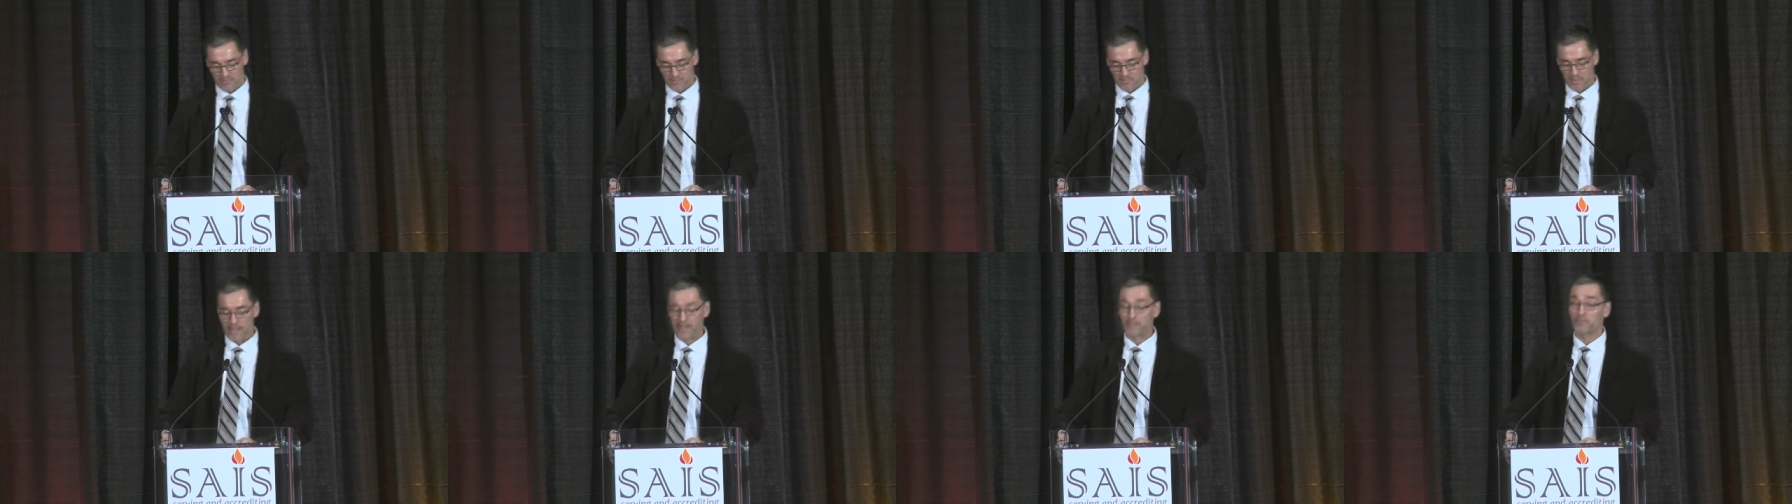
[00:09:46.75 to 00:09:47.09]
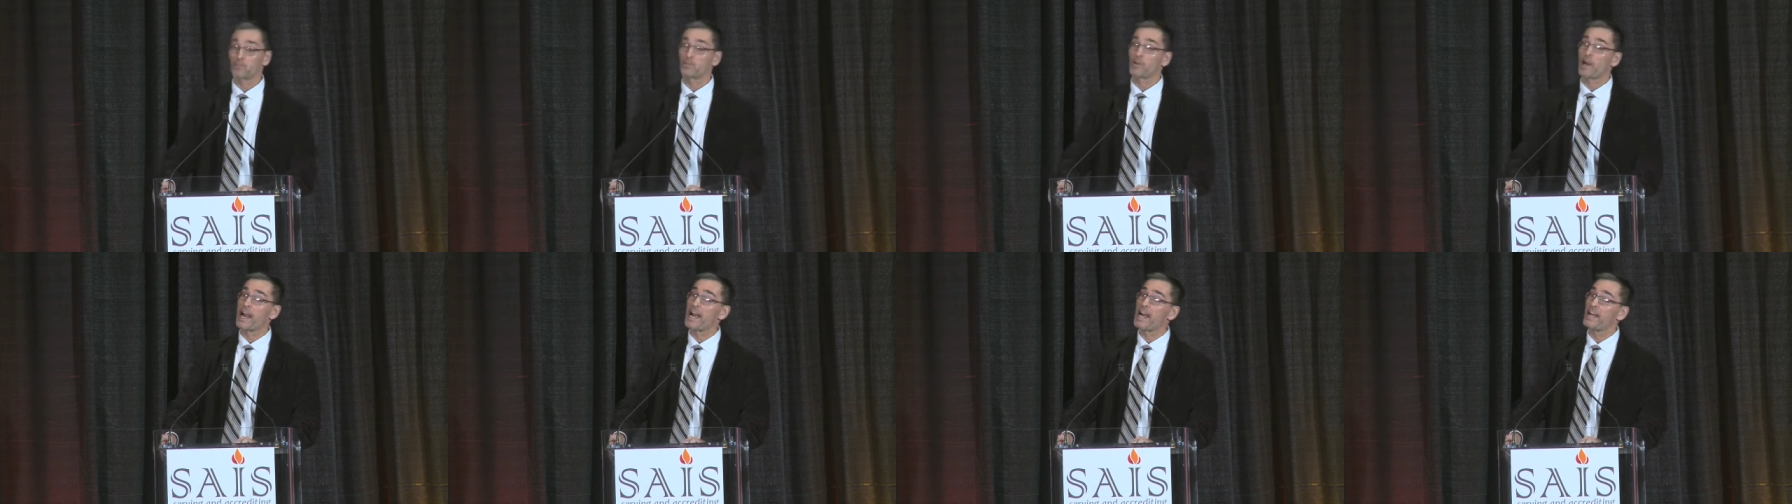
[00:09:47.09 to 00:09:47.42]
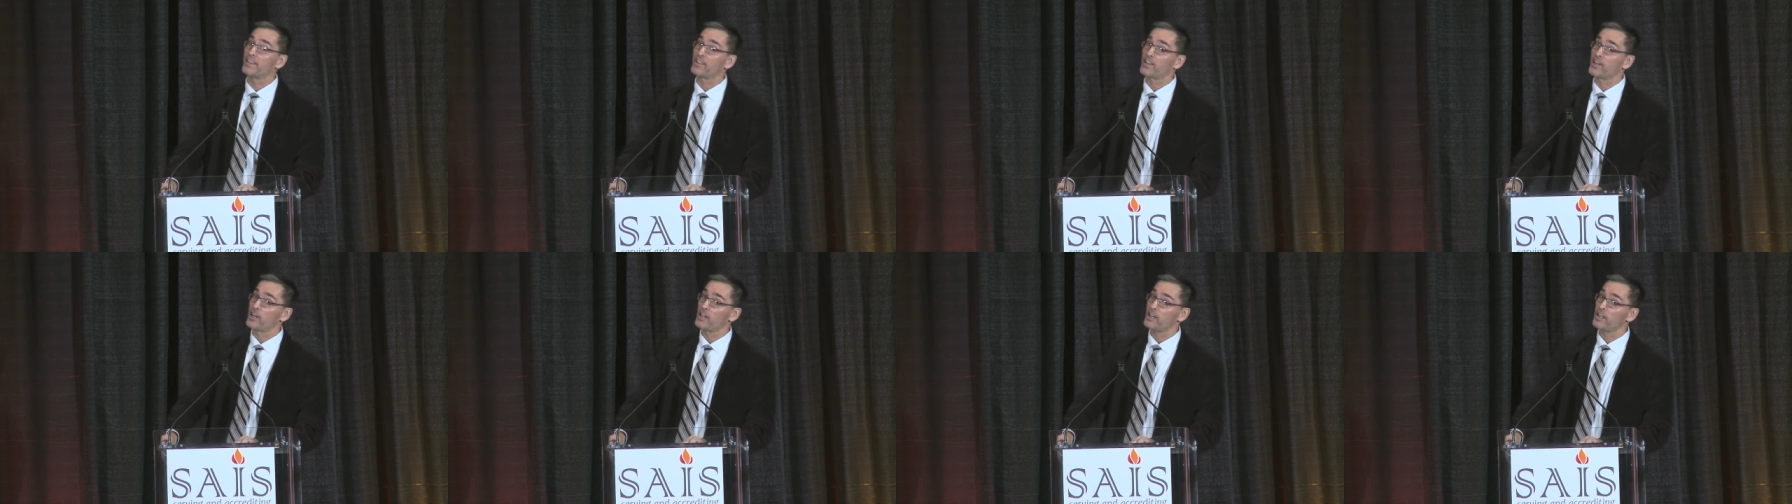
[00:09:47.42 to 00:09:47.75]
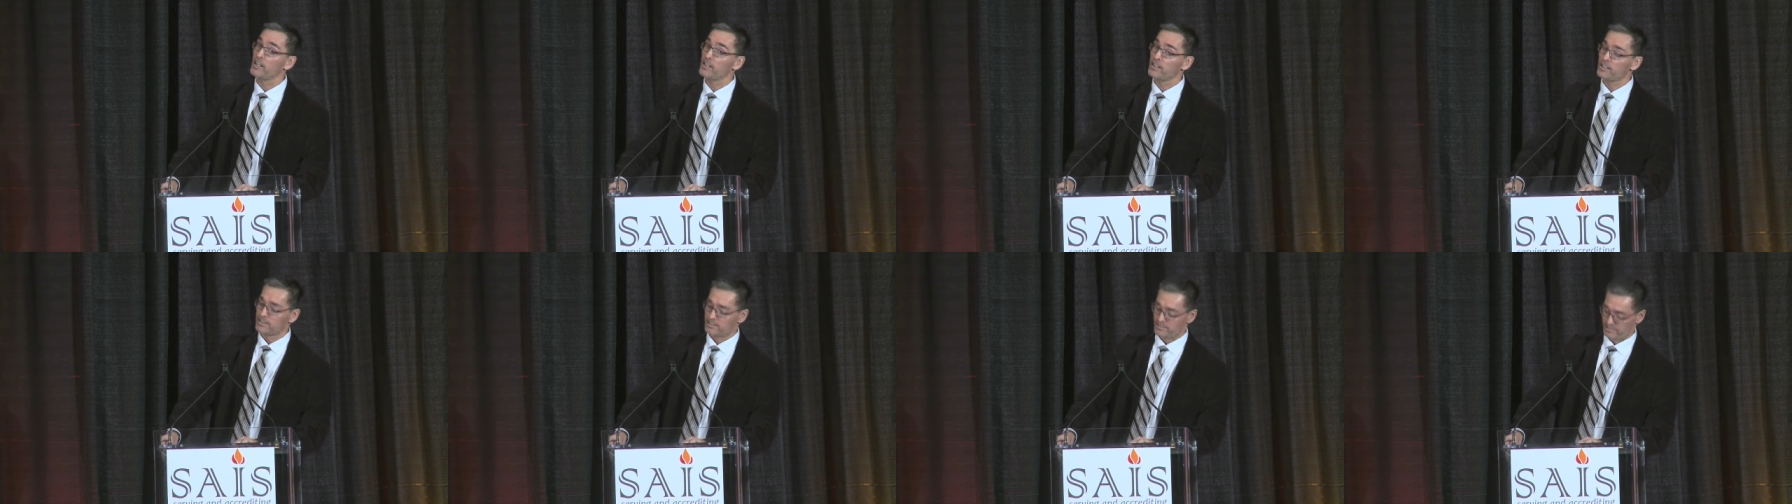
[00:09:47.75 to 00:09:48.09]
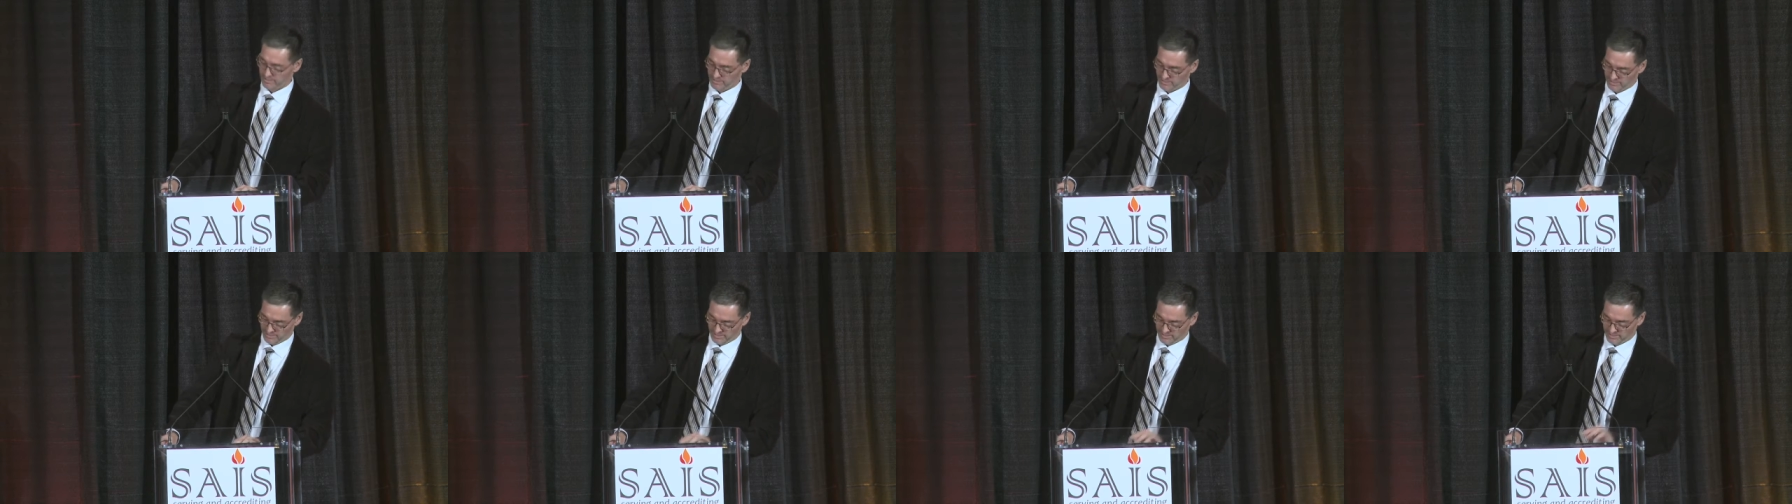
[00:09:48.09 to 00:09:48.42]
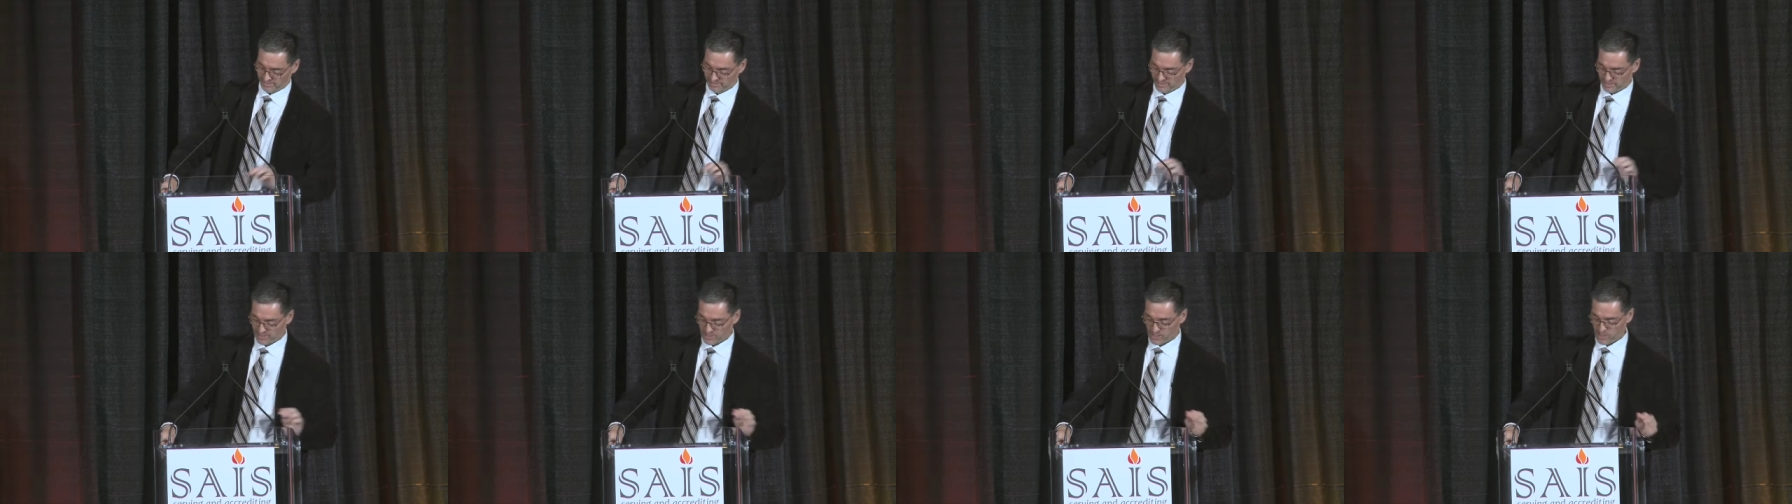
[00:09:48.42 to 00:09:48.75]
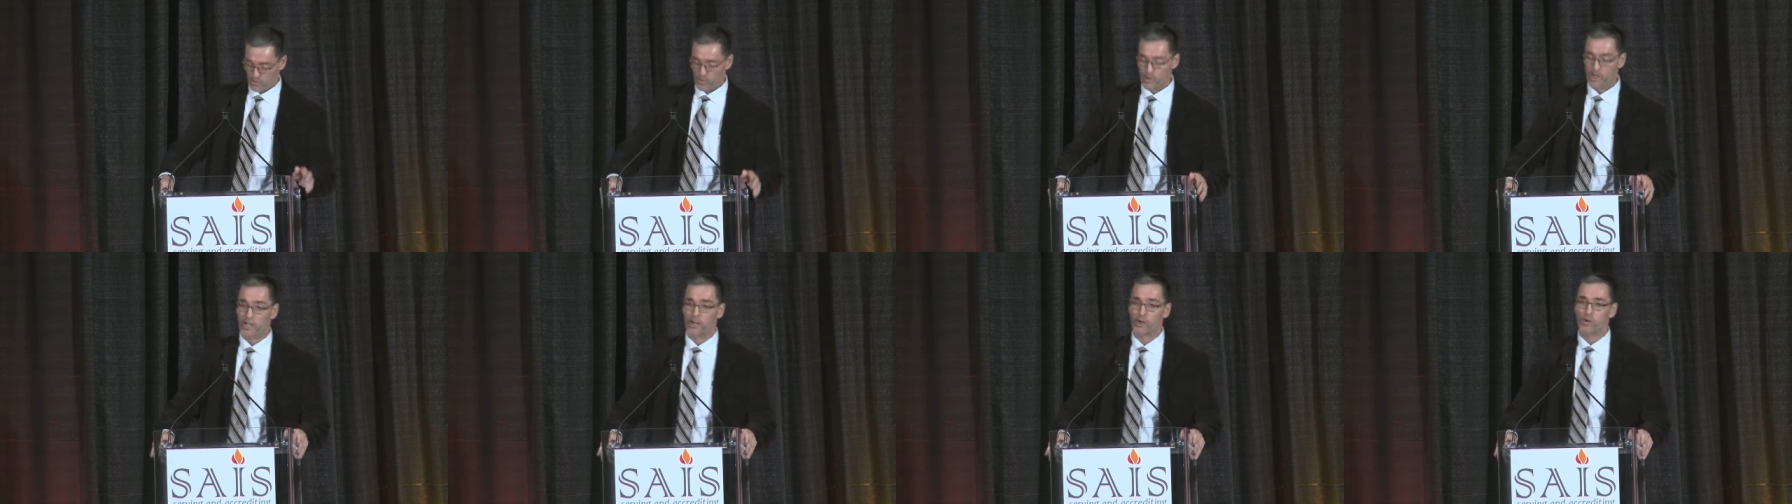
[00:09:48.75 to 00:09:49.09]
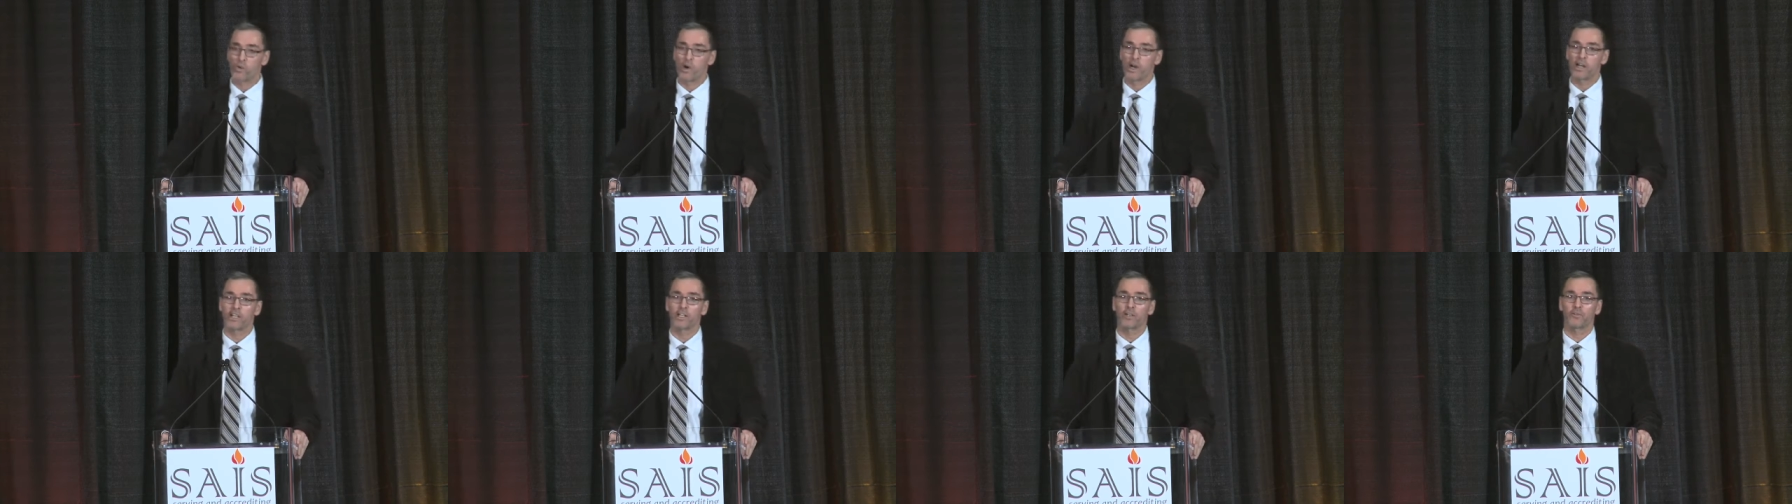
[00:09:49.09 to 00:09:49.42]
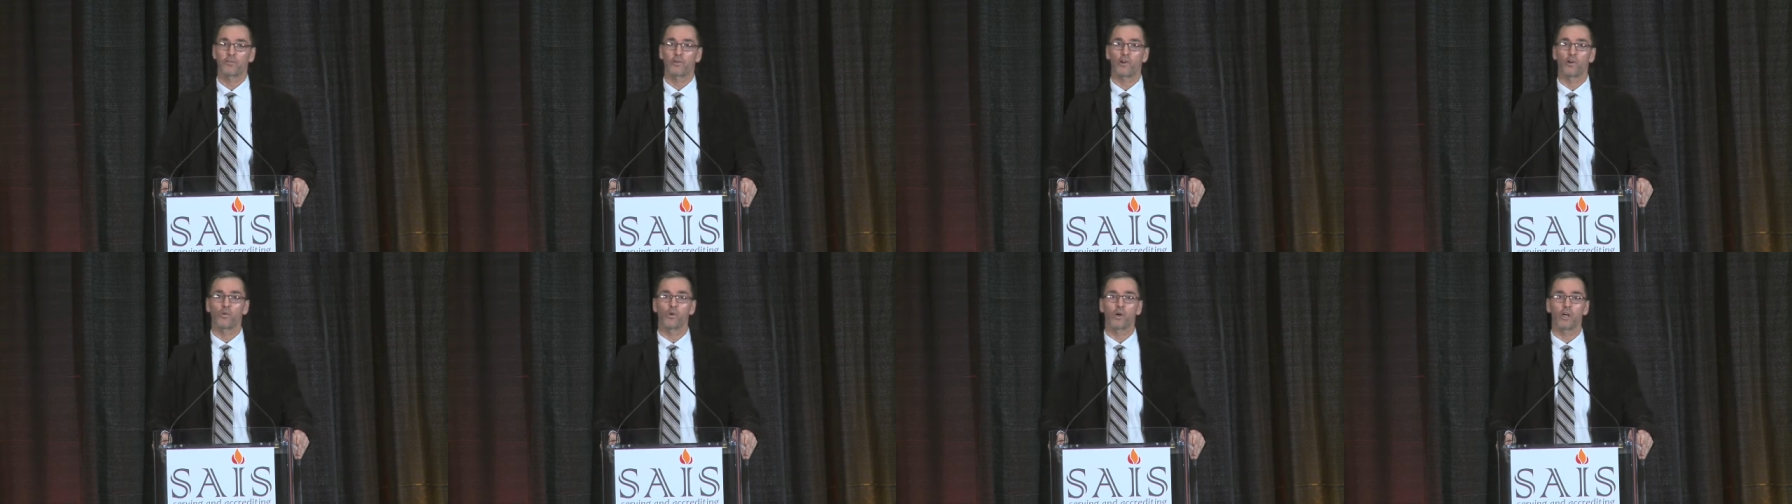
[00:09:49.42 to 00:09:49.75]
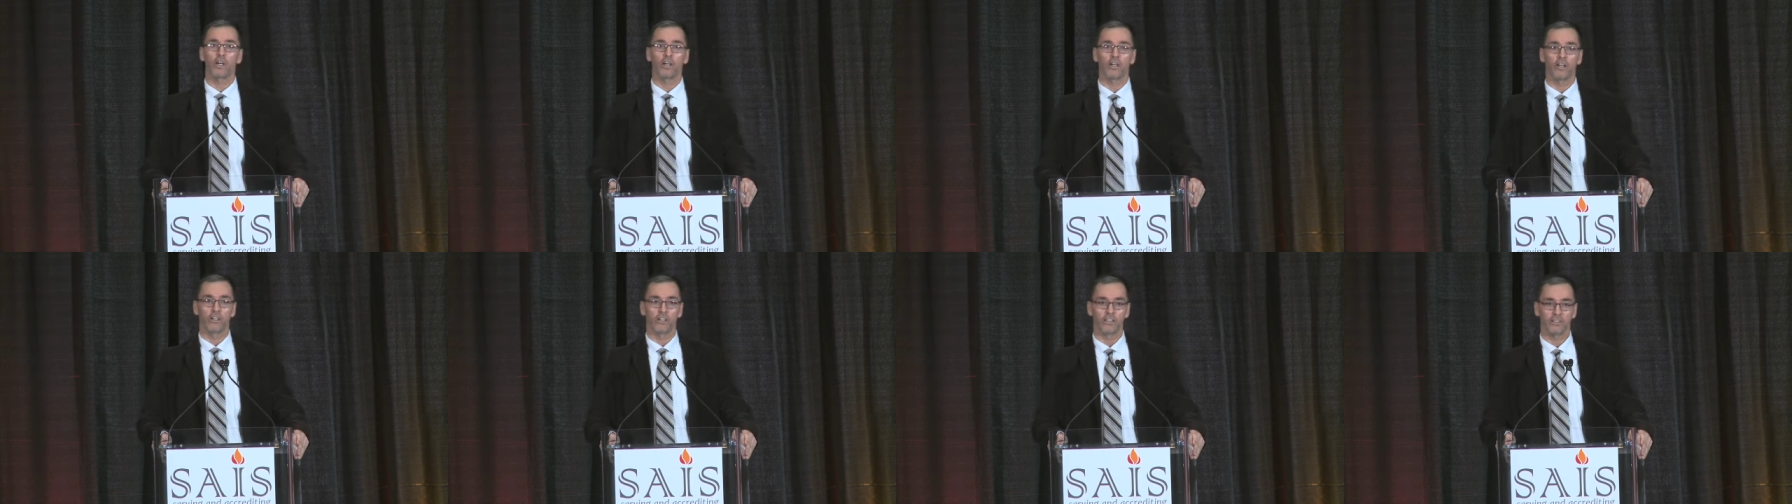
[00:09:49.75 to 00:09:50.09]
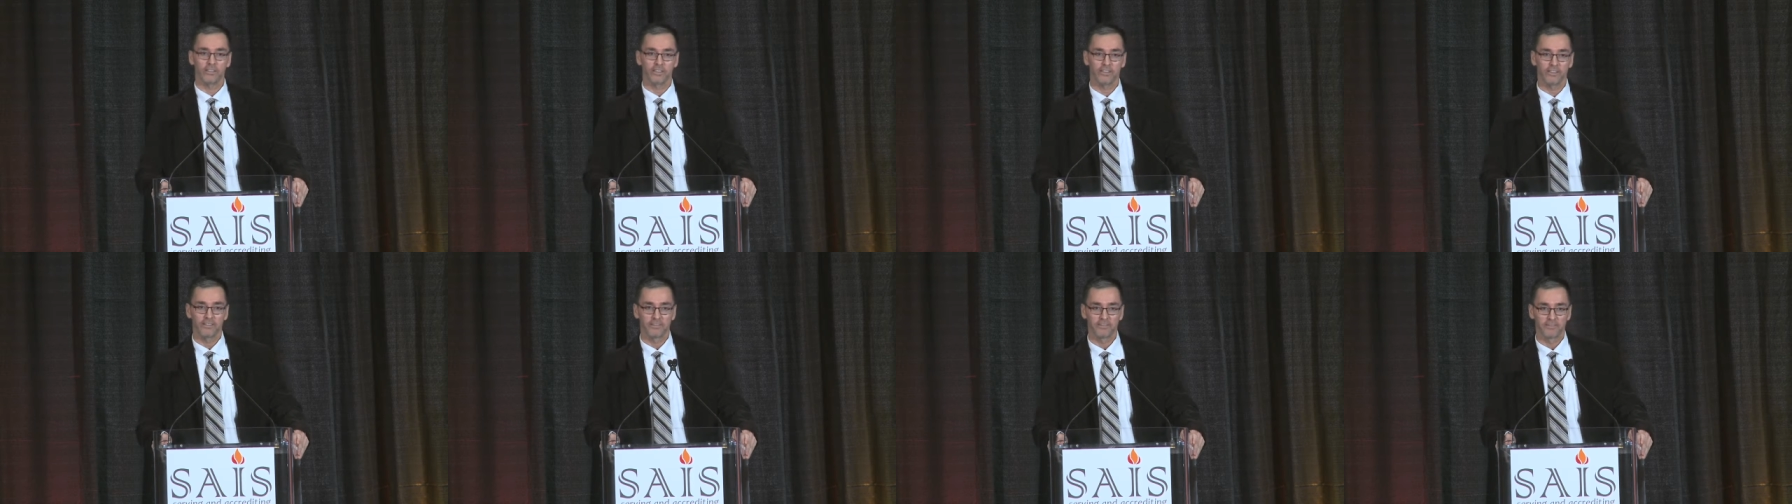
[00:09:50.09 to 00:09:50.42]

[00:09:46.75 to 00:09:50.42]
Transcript: but rather, what a wonderful world,